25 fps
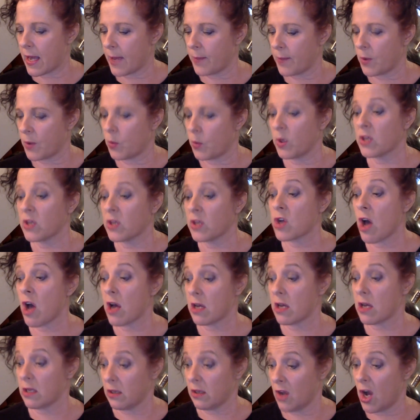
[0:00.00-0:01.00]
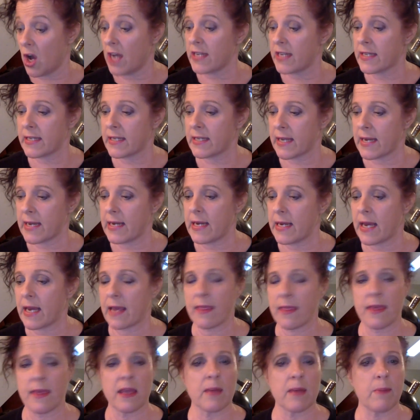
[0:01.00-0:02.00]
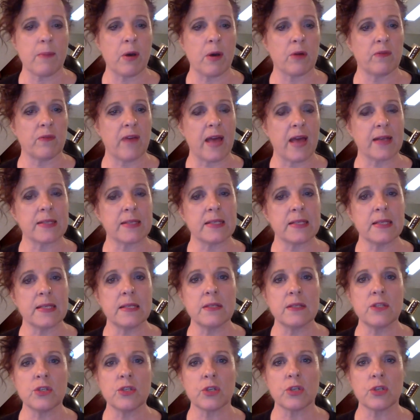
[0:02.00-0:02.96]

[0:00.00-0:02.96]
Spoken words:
We'll talk a lot tonight, I think, about vaccines,